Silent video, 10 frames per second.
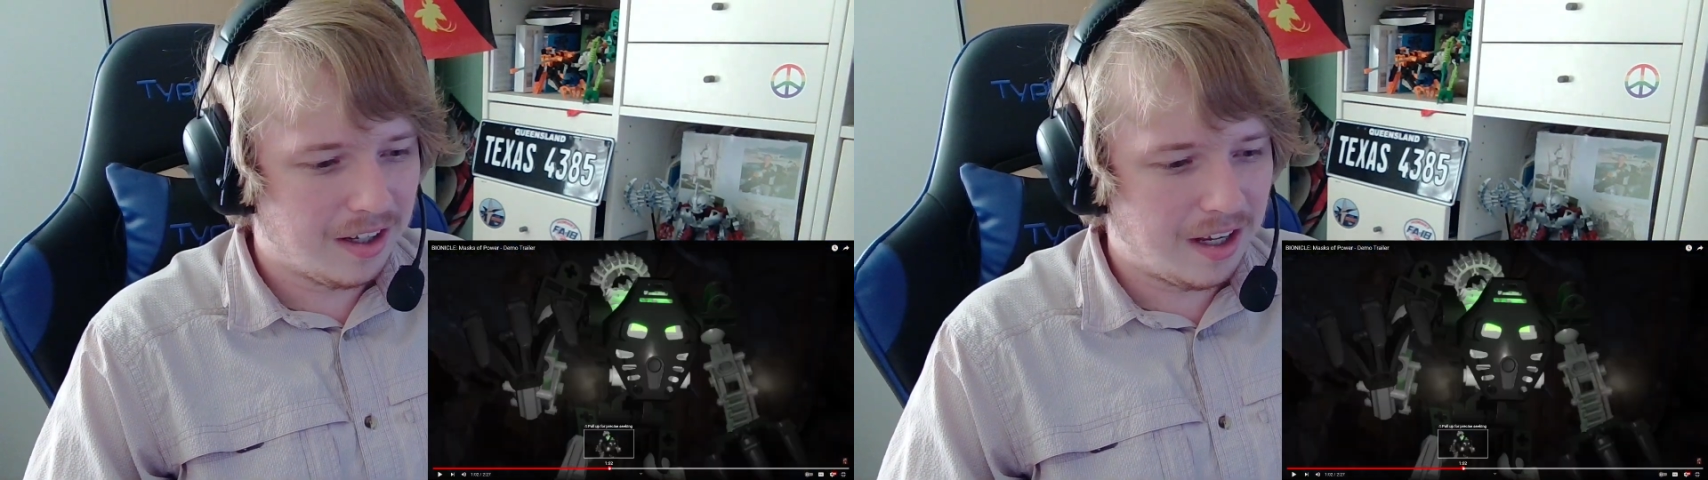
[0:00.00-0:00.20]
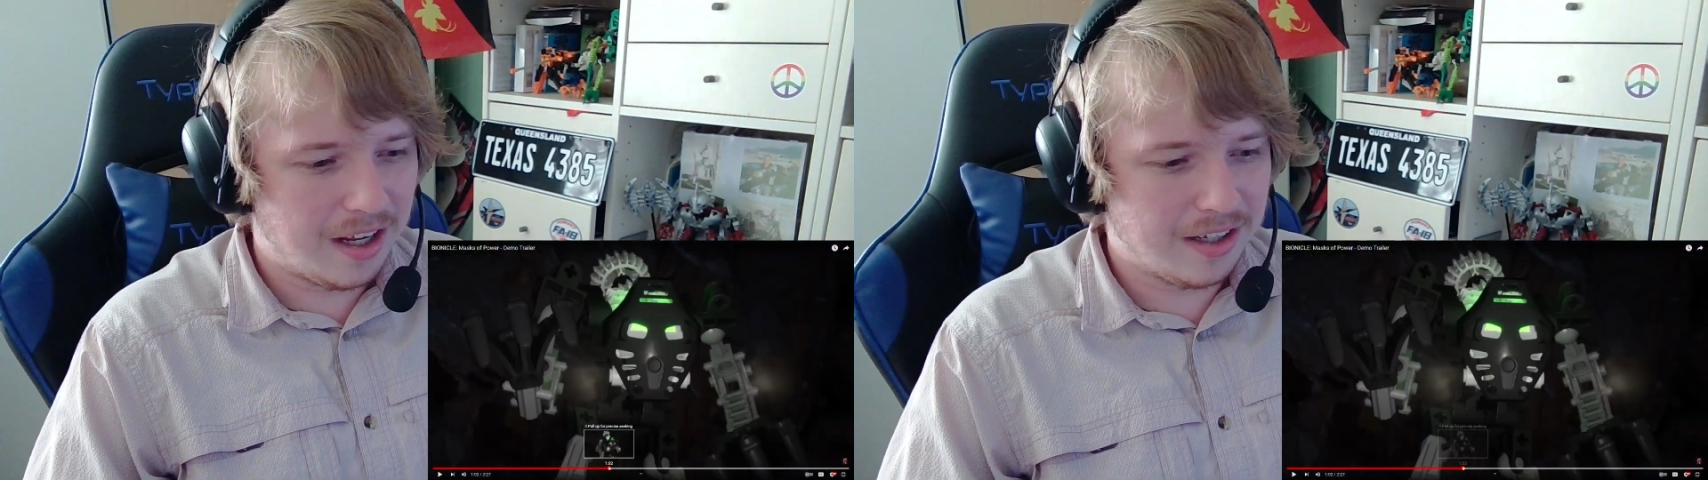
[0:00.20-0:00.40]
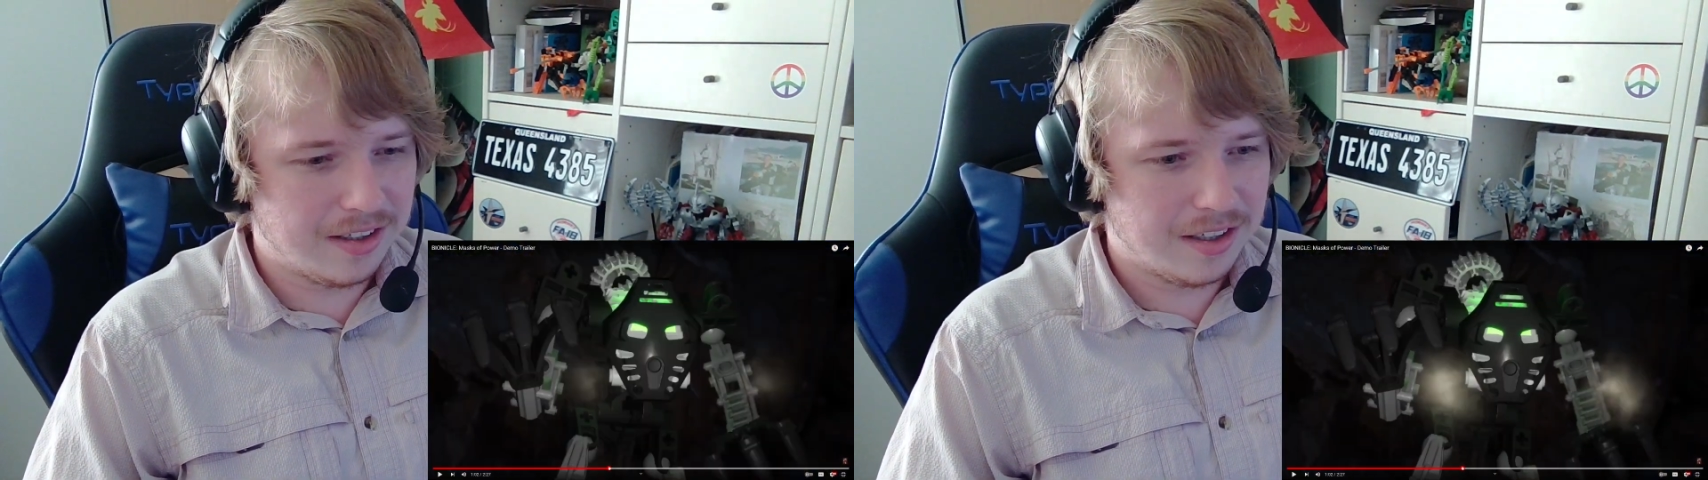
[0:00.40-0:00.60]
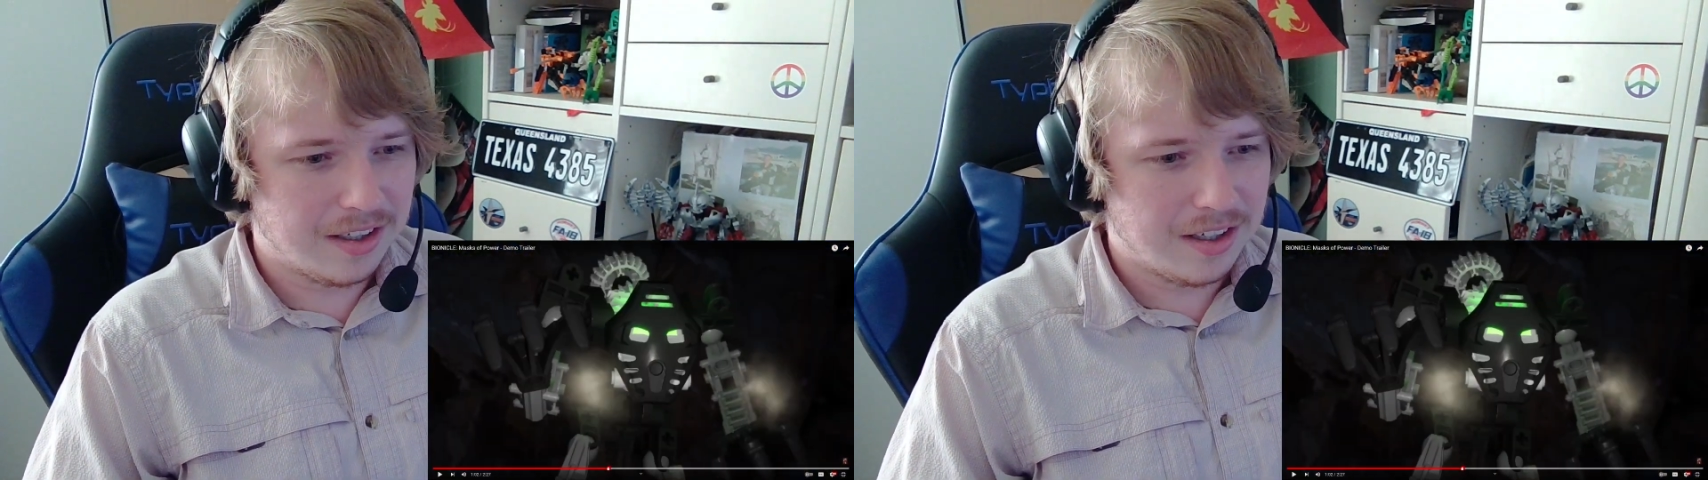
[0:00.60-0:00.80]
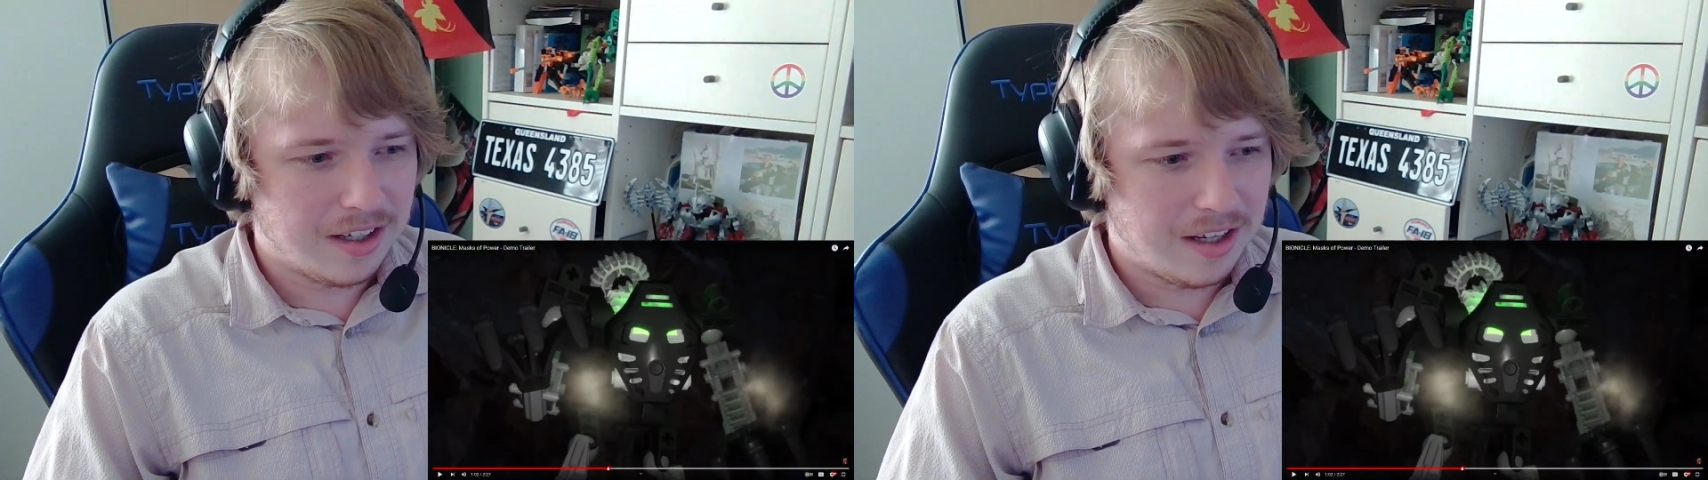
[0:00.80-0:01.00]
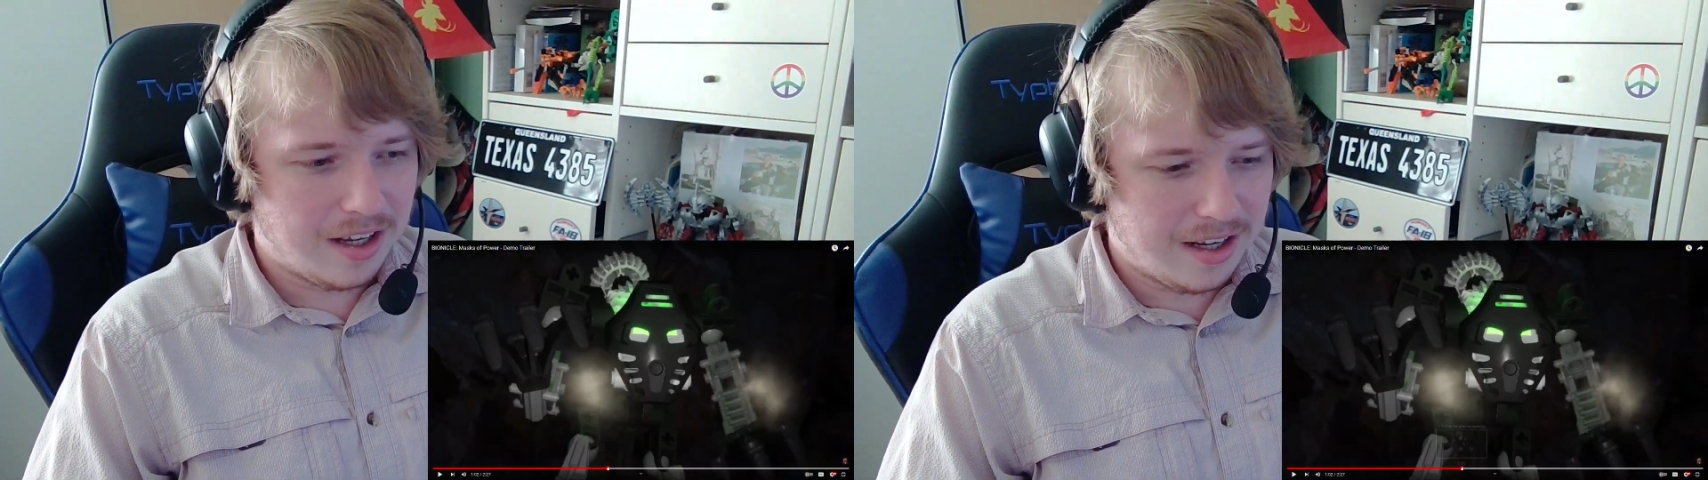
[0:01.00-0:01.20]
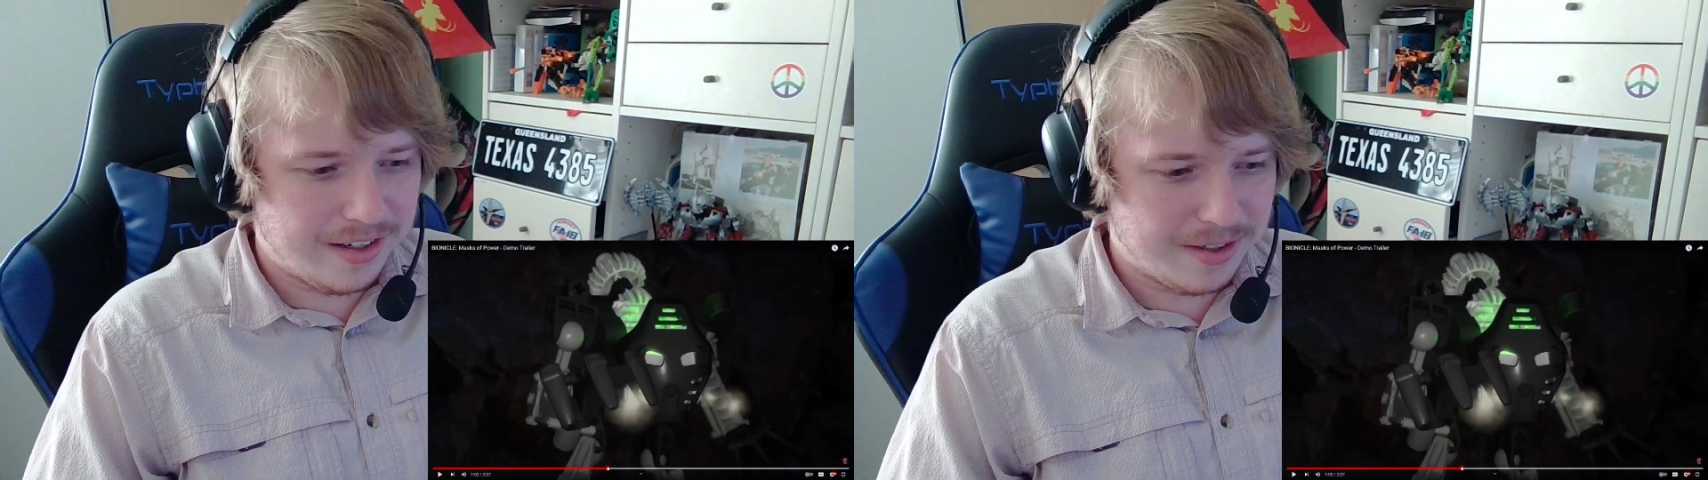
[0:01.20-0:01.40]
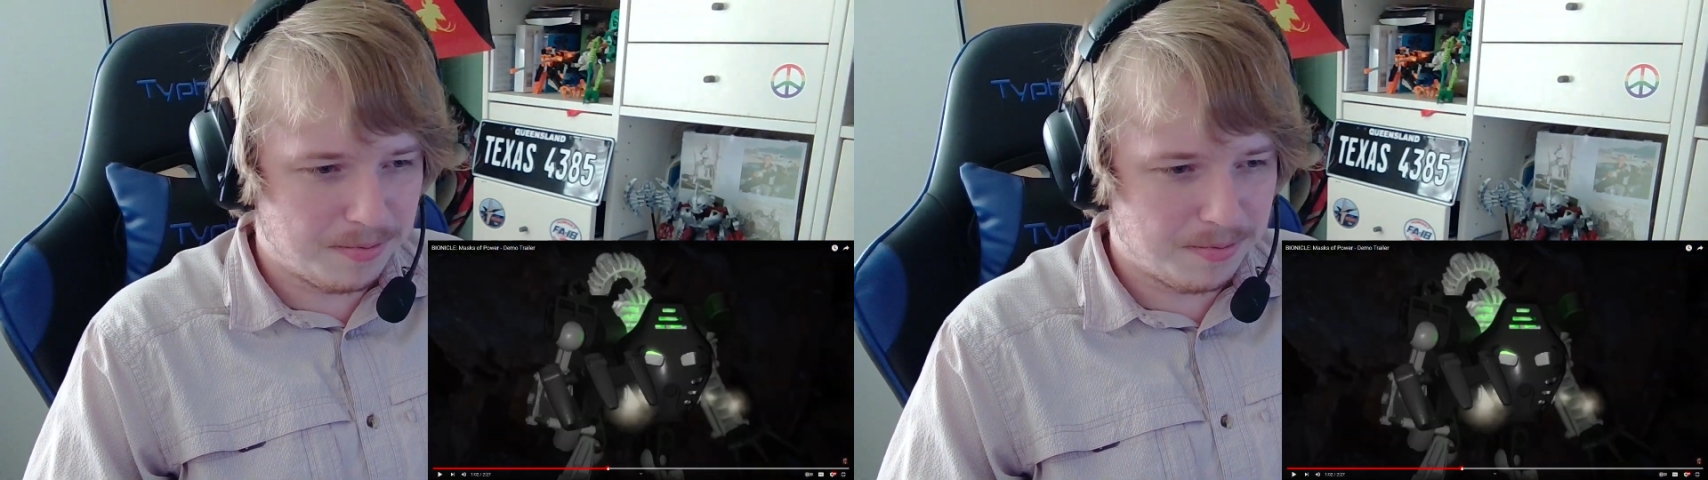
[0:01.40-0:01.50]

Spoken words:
And he's